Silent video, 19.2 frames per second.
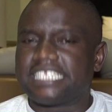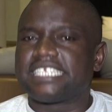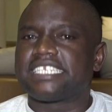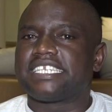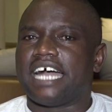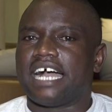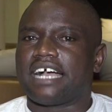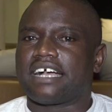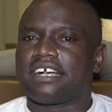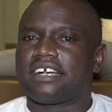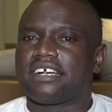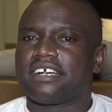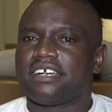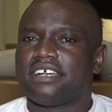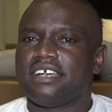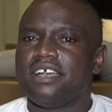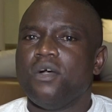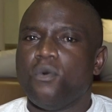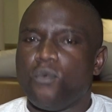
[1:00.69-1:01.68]
stuck.
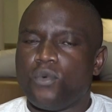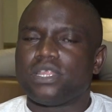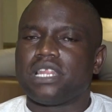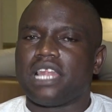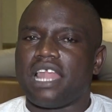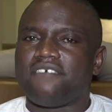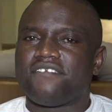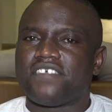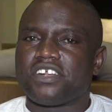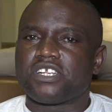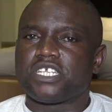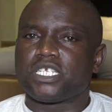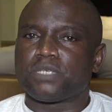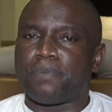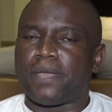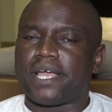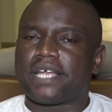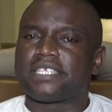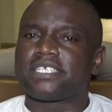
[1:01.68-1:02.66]
With love and
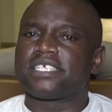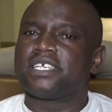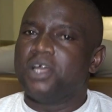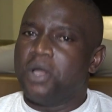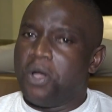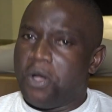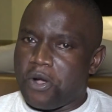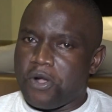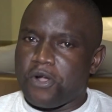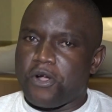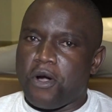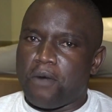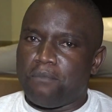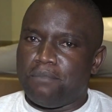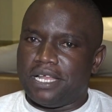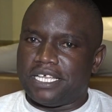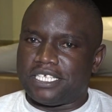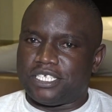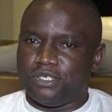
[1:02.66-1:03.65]
respect, God
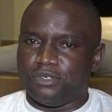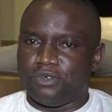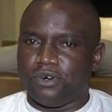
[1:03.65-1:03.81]
bless you